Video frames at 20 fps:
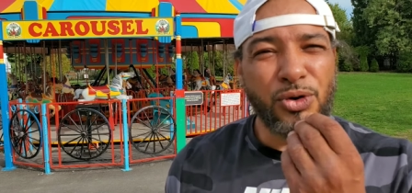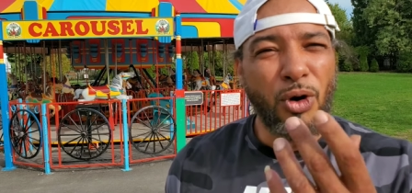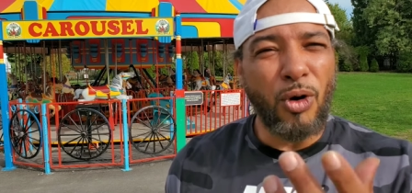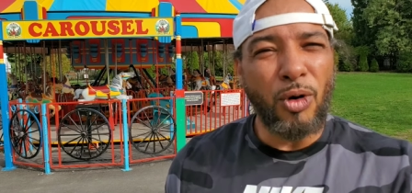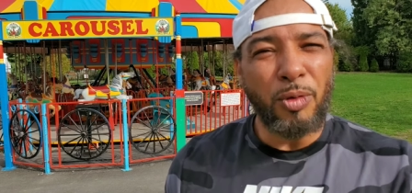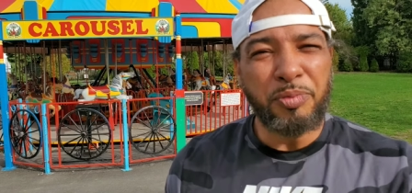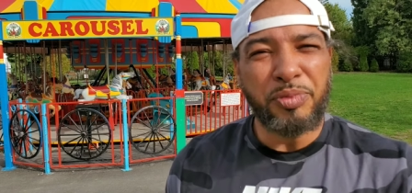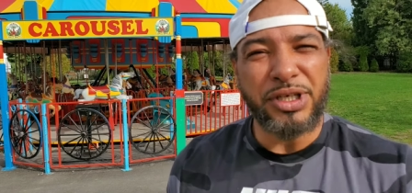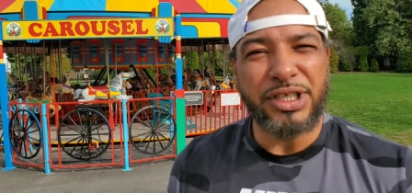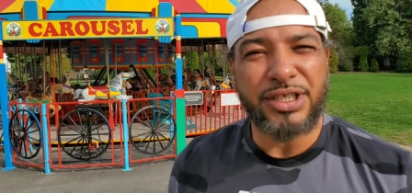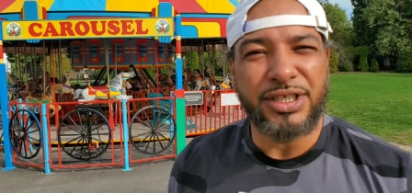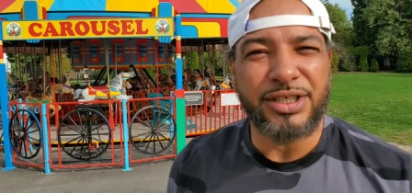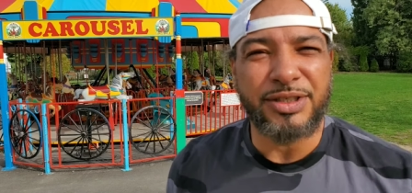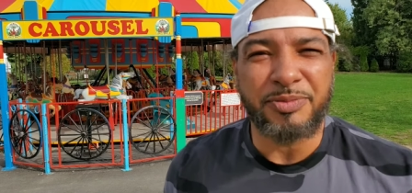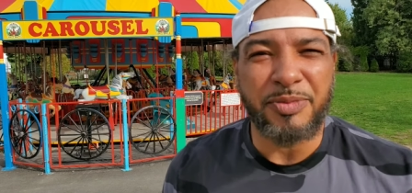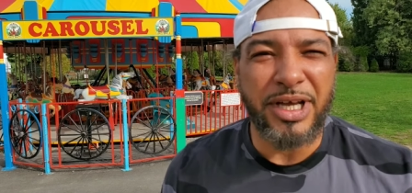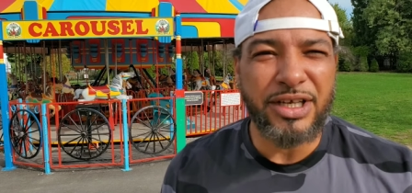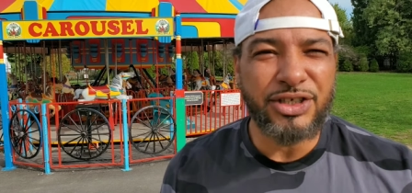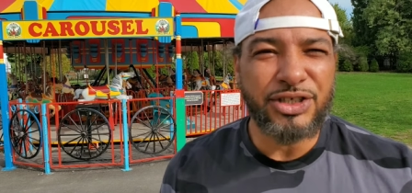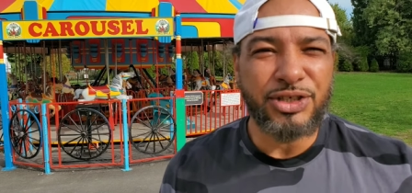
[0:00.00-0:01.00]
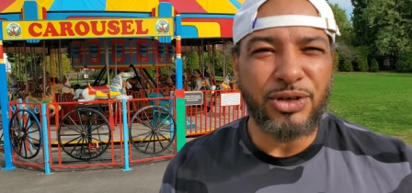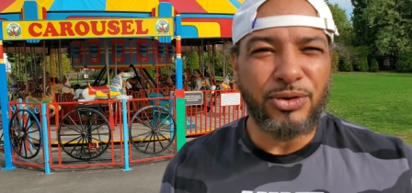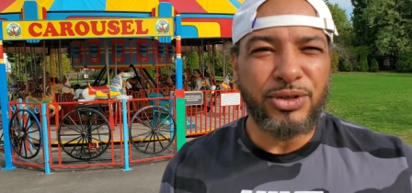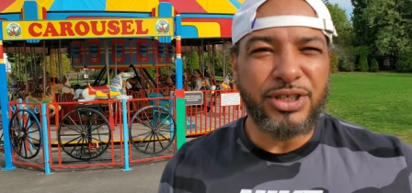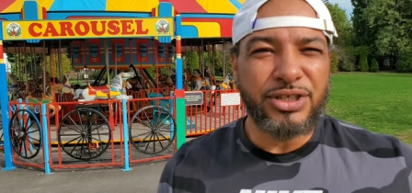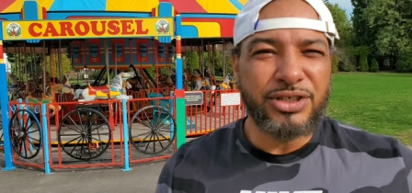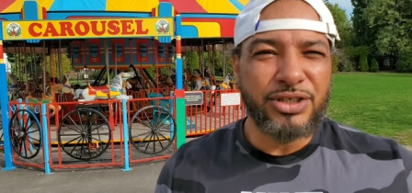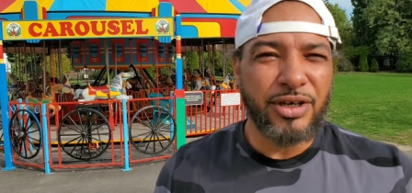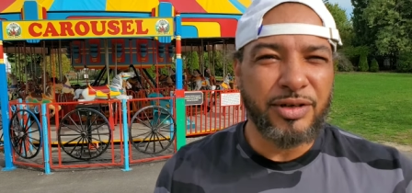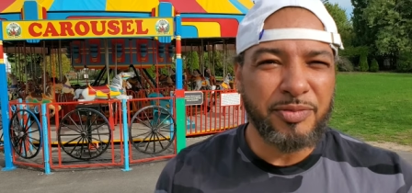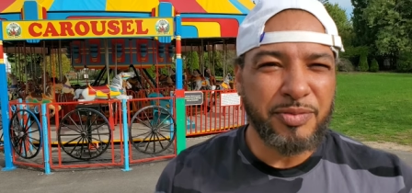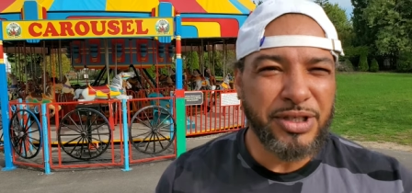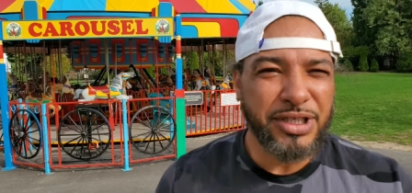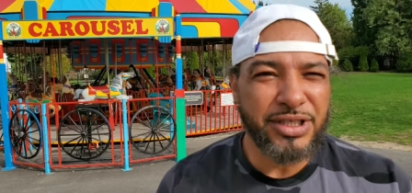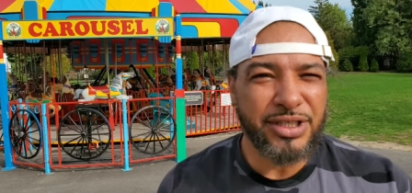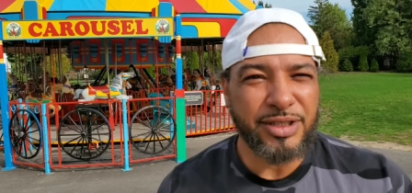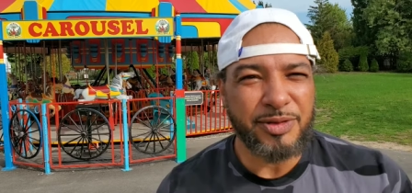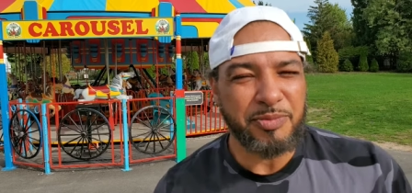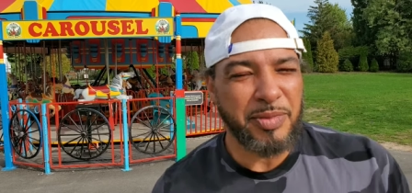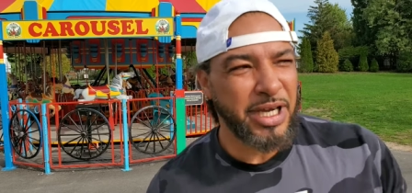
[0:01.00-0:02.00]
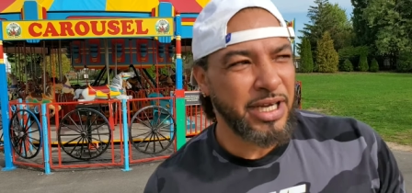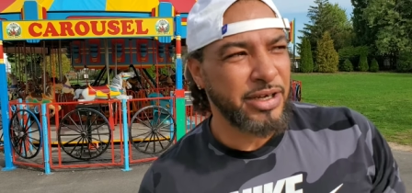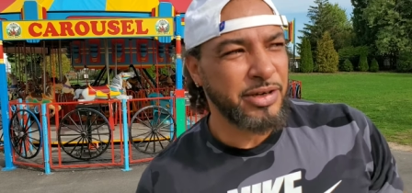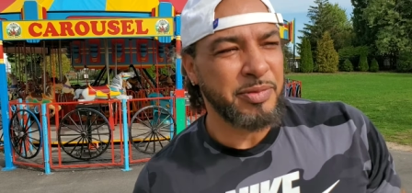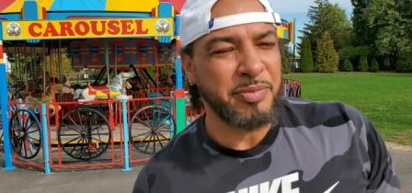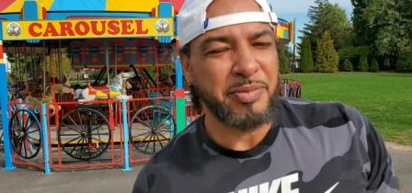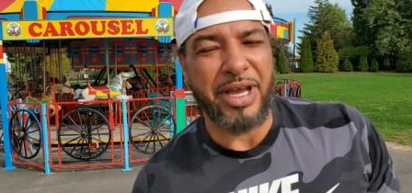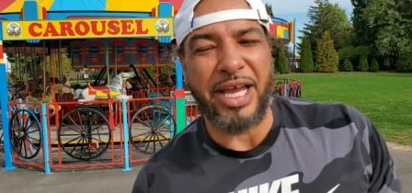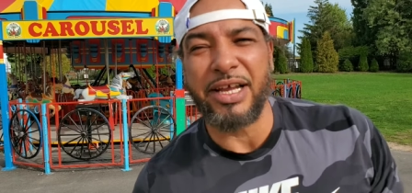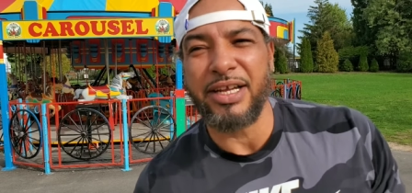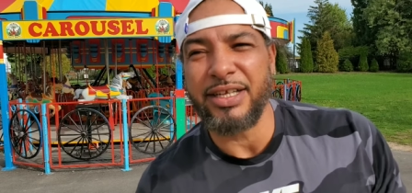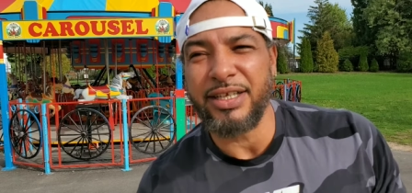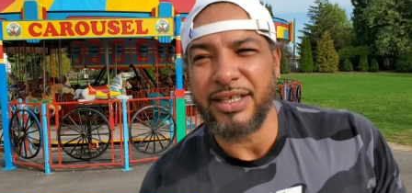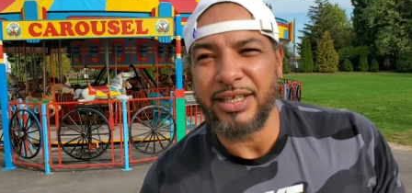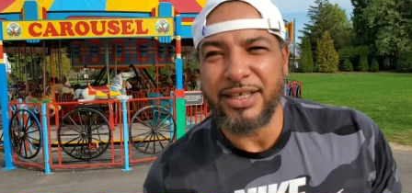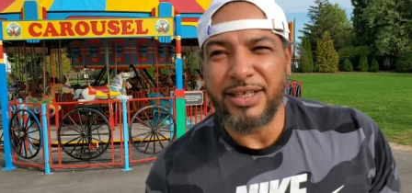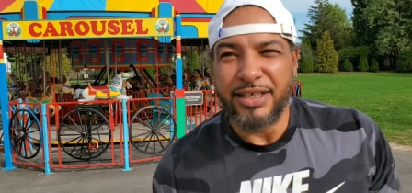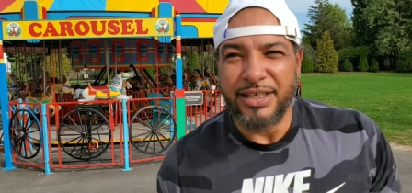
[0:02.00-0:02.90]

old bitches, man. Show these young bitches better, man.